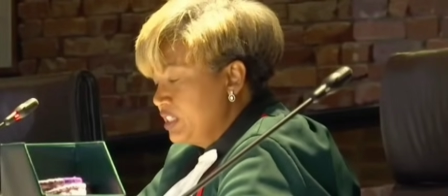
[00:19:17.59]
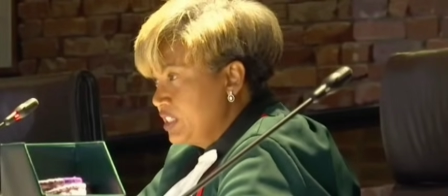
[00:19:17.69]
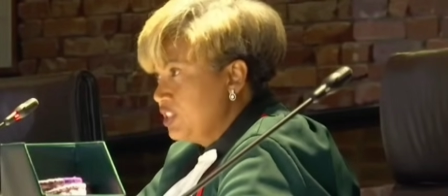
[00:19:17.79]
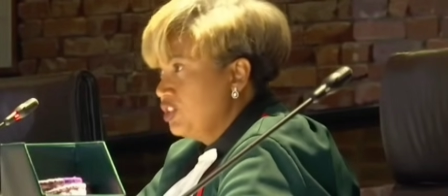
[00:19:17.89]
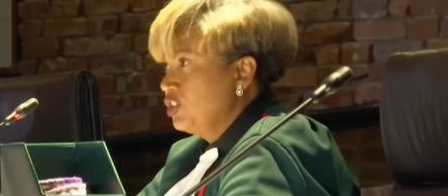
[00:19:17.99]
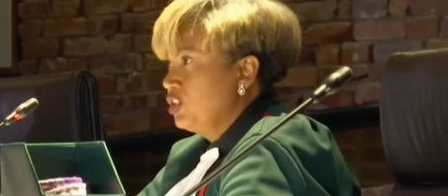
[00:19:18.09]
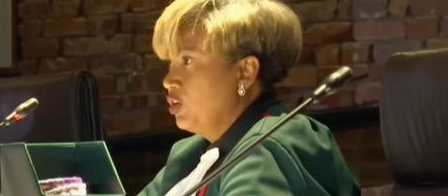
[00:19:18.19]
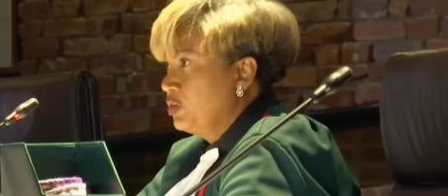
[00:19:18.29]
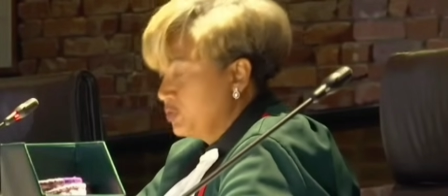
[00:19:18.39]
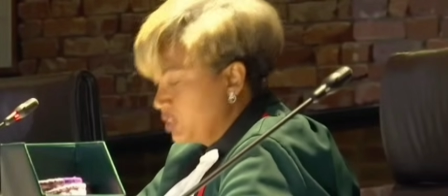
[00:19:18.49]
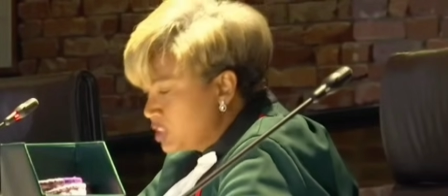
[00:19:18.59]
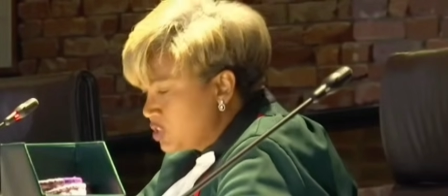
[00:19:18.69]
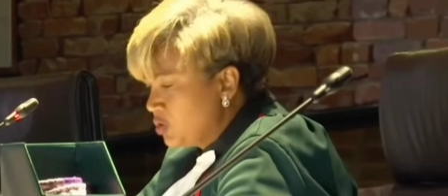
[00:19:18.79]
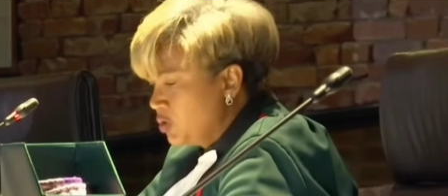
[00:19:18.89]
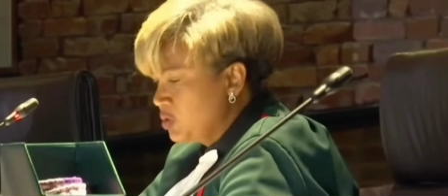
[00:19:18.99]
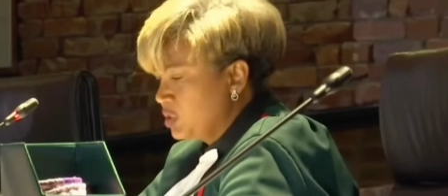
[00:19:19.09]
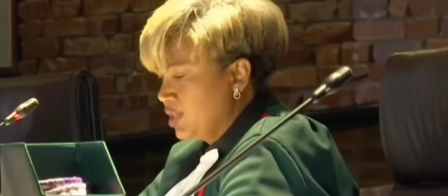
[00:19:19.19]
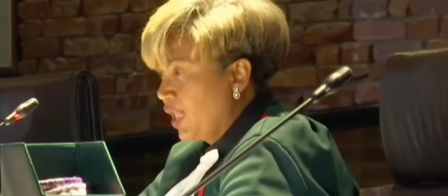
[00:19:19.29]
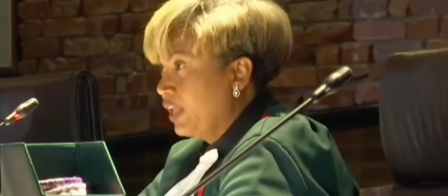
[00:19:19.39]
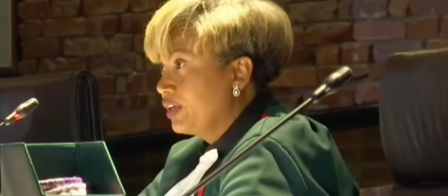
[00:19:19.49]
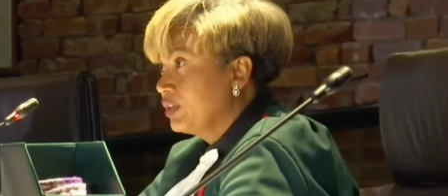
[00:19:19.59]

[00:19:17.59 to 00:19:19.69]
decision of this court.